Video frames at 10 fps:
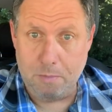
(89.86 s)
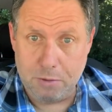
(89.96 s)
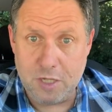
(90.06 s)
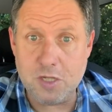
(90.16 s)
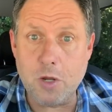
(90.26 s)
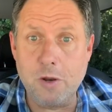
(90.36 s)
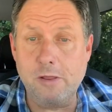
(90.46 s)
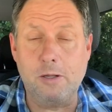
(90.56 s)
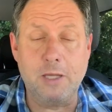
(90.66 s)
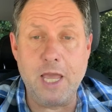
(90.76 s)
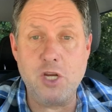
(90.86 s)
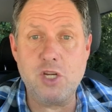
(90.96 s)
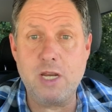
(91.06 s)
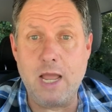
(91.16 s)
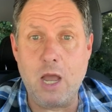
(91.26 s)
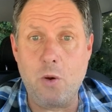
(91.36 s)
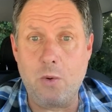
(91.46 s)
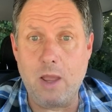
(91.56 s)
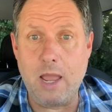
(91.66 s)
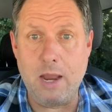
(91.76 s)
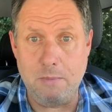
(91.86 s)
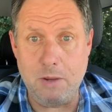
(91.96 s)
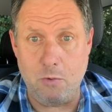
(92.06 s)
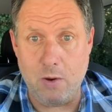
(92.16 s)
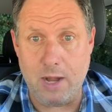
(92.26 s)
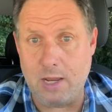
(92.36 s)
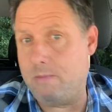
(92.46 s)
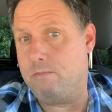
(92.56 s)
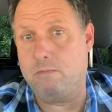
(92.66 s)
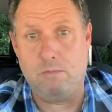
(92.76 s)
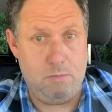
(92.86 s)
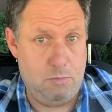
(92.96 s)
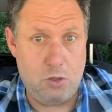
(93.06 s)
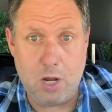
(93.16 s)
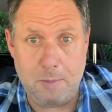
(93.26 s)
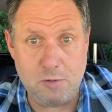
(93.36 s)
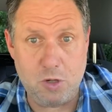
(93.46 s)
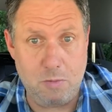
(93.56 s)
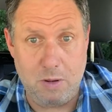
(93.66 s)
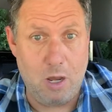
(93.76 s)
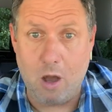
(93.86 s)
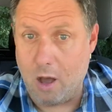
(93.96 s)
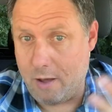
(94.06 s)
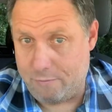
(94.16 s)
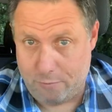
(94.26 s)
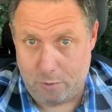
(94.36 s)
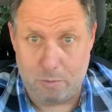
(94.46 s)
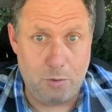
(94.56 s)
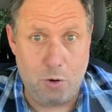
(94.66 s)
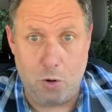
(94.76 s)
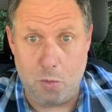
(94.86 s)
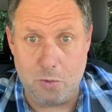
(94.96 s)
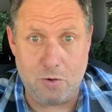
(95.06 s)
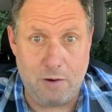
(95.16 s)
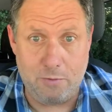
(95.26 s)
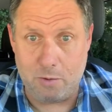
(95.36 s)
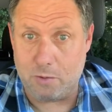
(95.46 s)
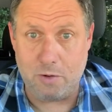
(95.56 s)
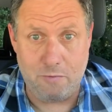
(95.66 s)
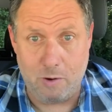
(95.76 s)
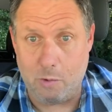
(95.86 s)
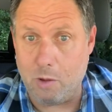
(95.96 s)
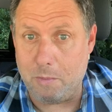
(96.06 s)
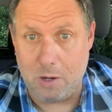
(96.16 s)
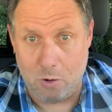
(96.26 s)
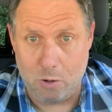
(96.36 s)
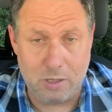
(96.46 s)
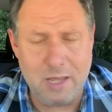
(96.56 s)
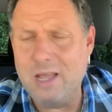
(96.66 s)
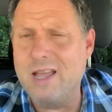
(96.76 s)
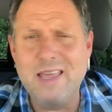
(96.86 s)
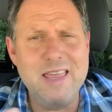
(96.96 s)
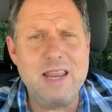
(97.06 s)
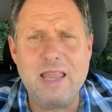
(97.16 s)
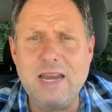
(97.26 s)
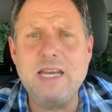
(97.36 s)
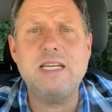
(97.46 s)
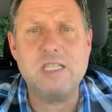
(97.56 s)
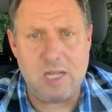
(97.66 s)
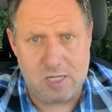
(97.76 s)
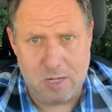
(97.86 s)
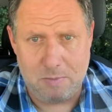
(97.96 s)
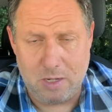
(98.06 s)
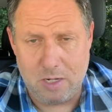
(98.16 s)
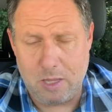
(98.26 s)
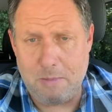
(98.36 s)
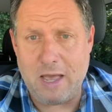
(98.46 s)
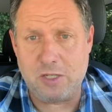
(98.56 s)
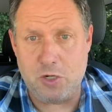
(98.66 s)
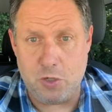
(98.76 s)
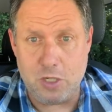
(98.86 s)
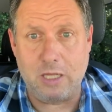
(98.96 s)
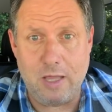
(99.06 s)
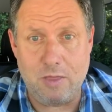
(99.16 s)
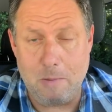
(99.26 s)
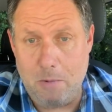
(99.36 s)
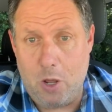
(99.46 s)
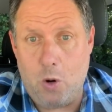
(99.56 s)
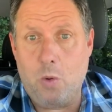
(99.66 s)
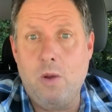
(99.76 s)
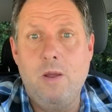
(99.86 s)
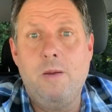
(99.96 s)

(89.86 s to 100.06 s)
please go to the location now and be ready. Times could be off, or your Uber driver could very well be early. They need to say something to the passenger to let them know.